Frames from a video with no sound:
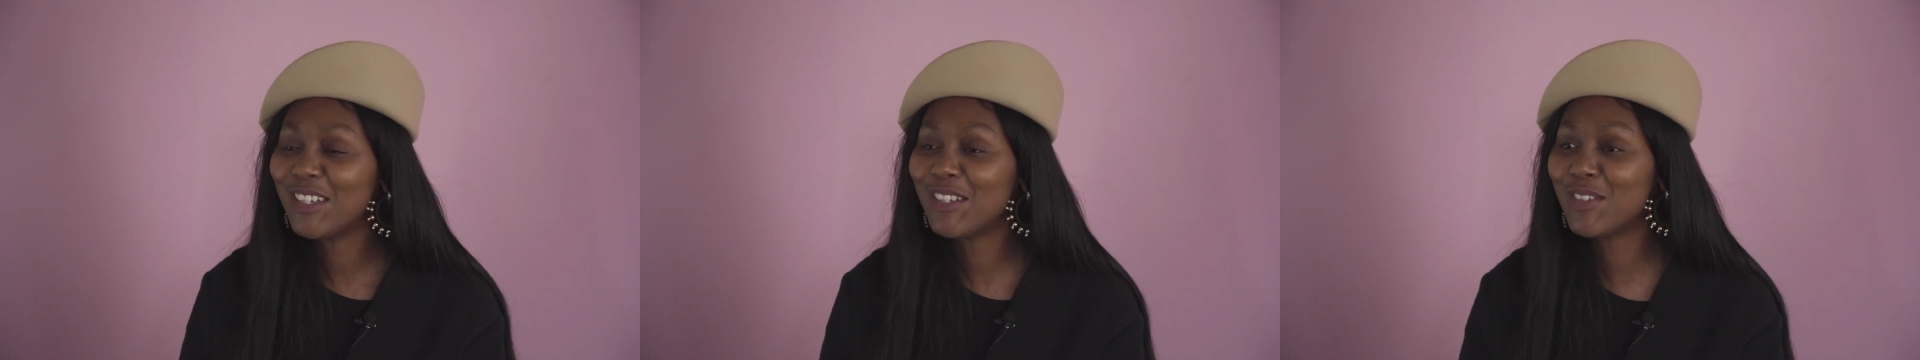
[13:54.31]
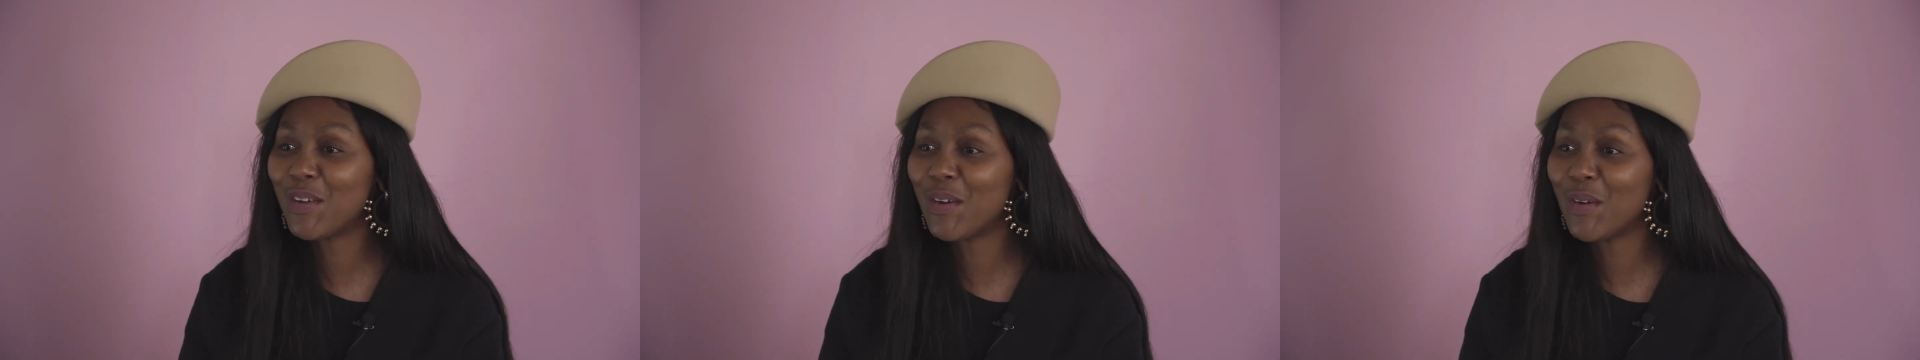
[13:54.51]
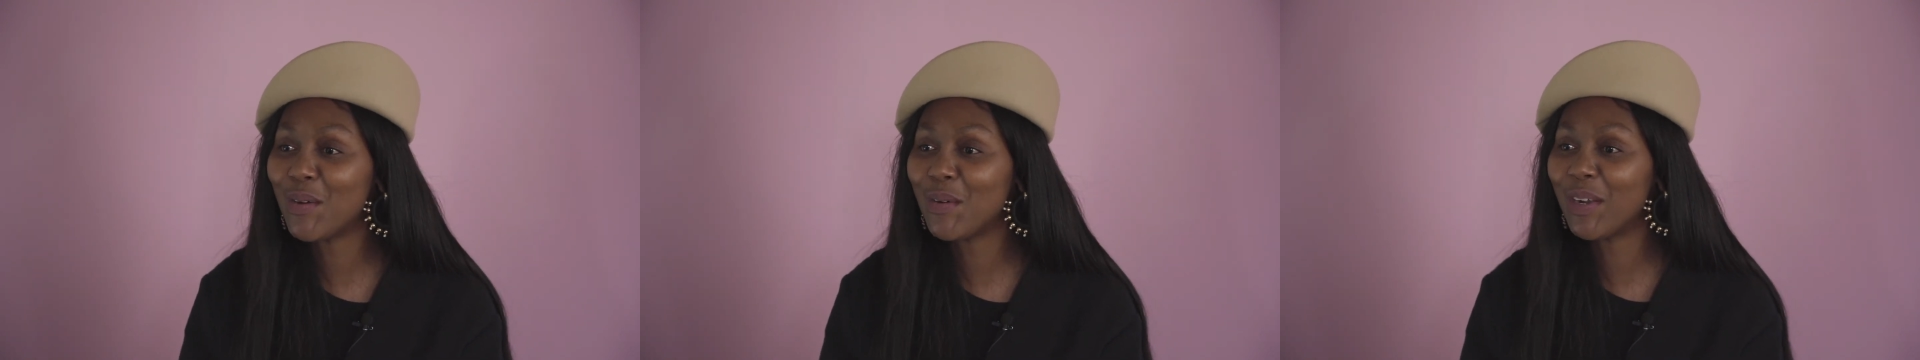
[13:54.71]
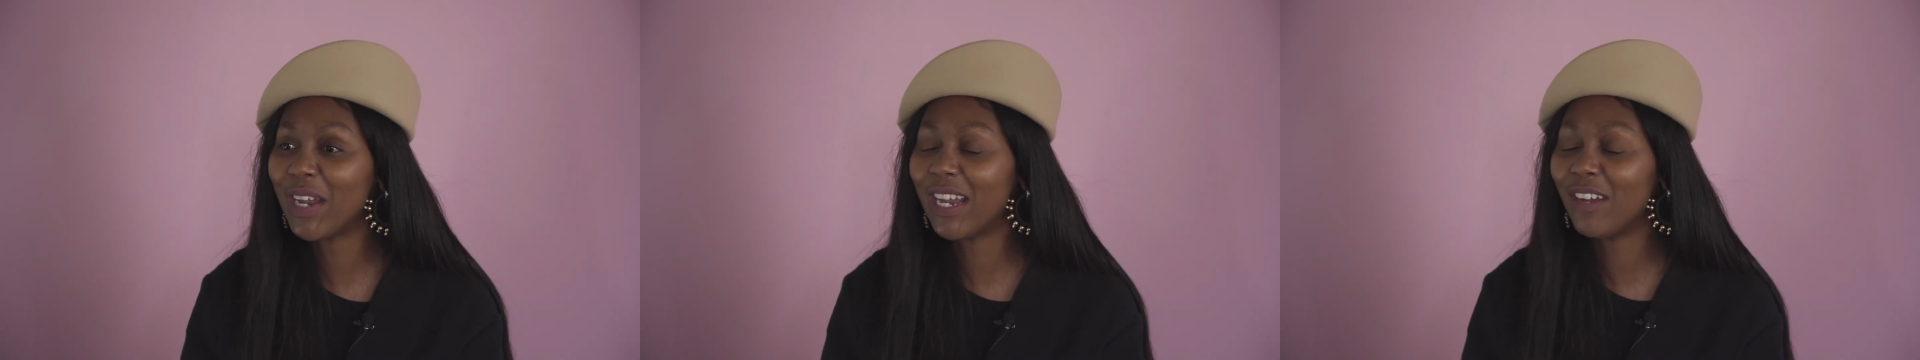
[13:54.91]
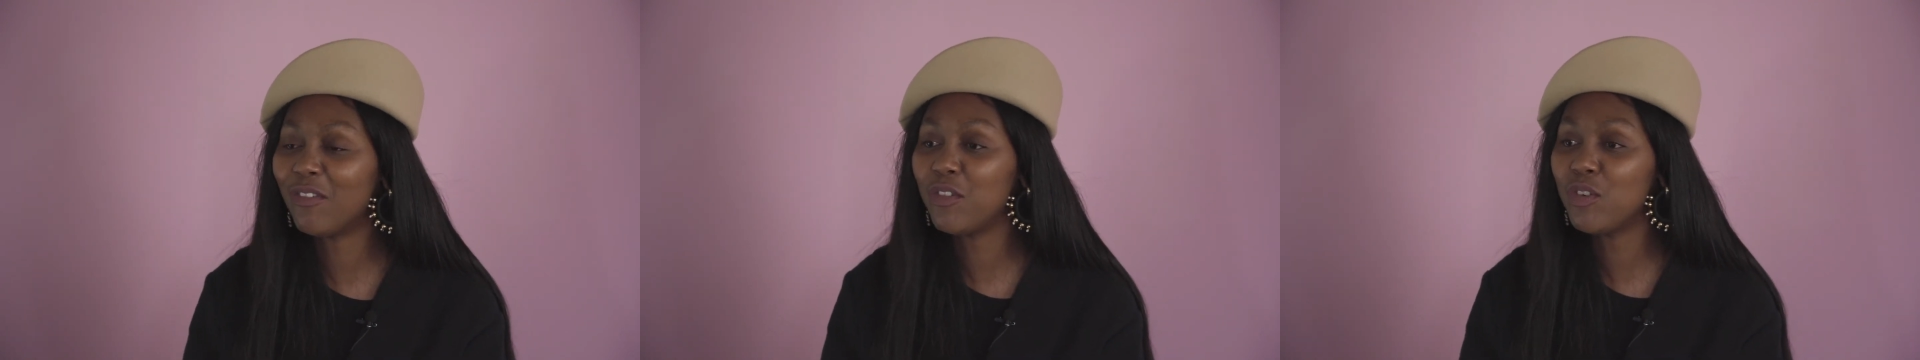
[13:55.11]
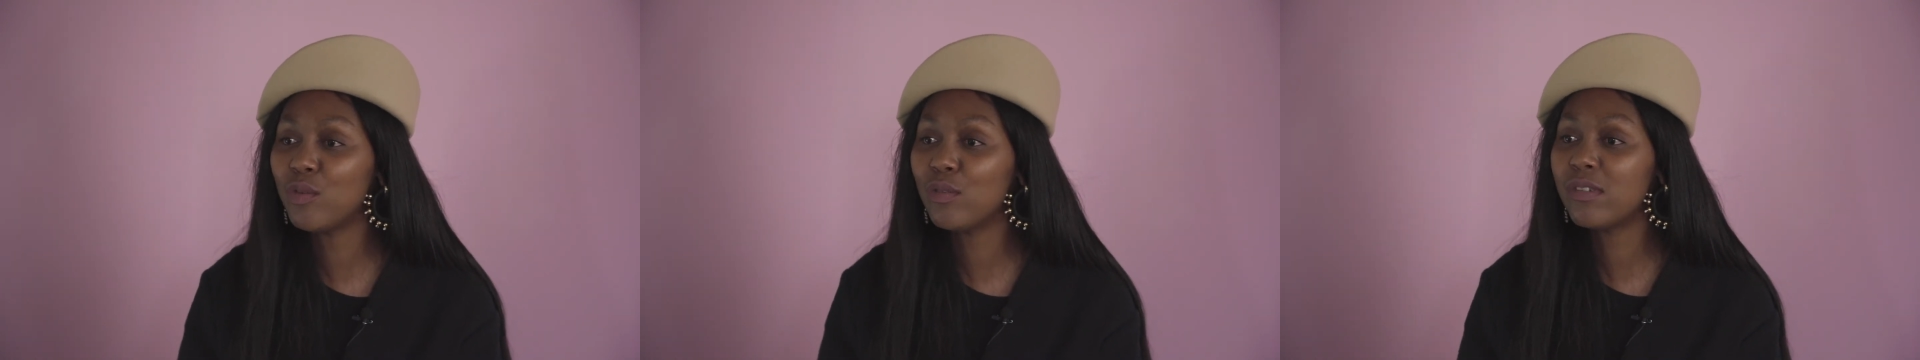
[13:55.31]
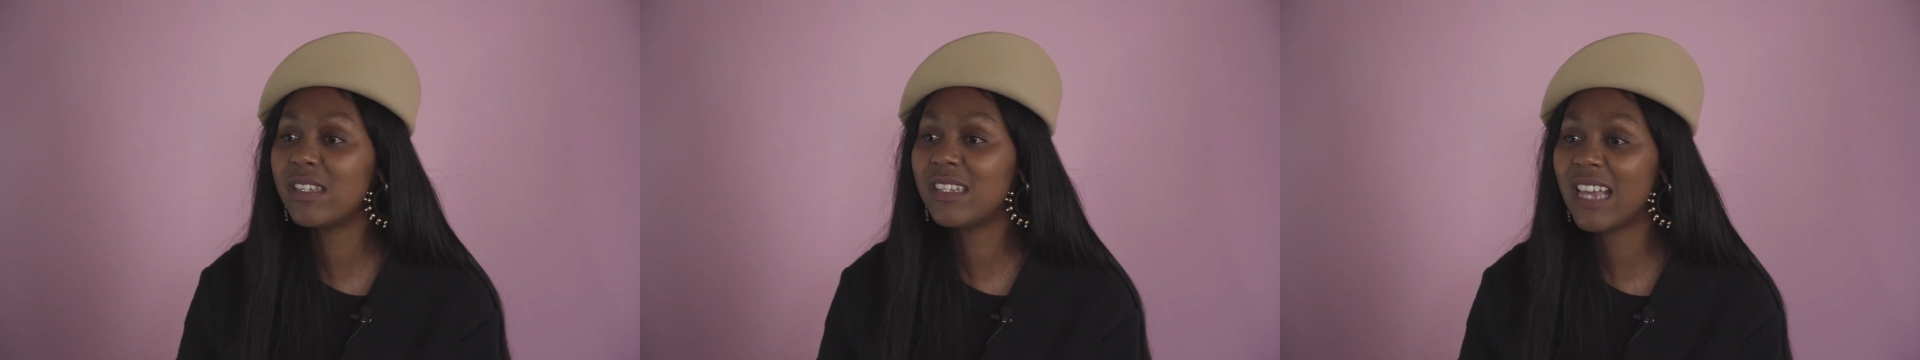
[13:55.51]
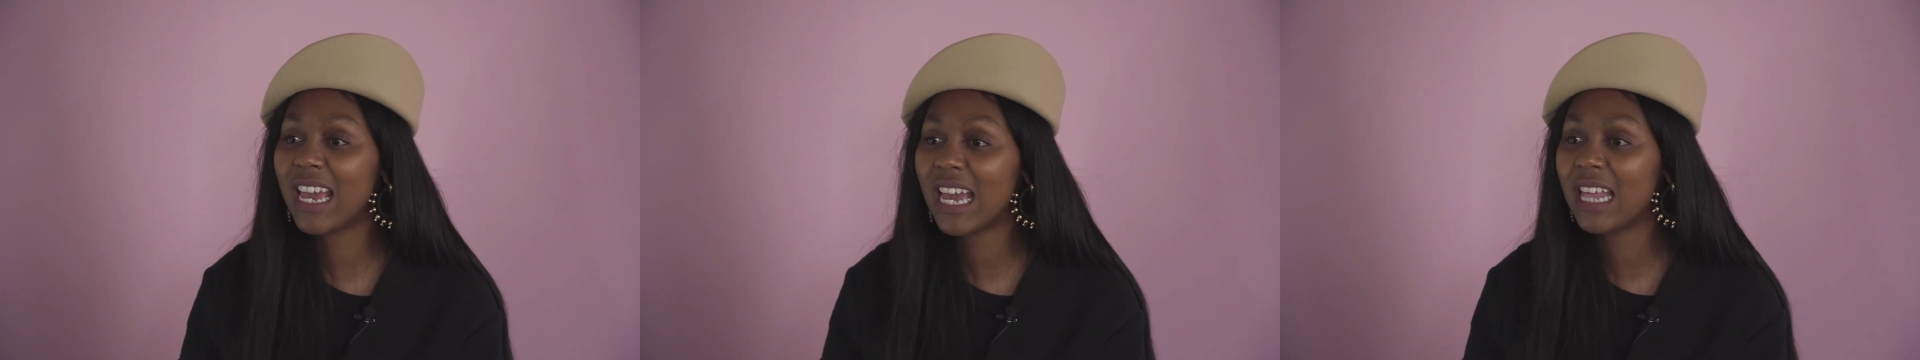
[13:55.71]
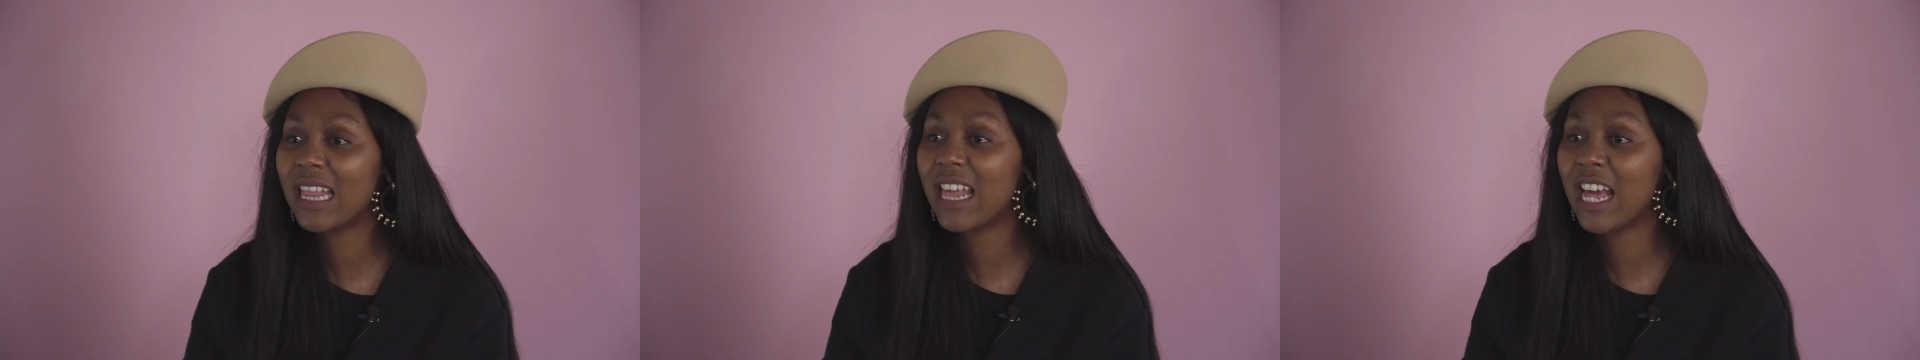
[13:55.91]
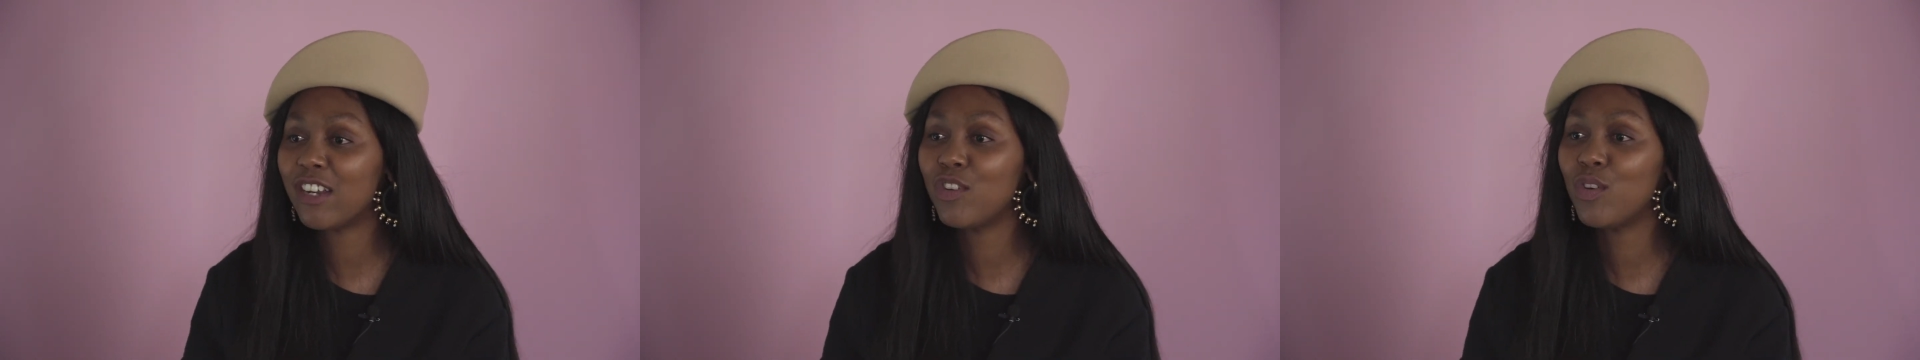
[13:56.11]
So if you say that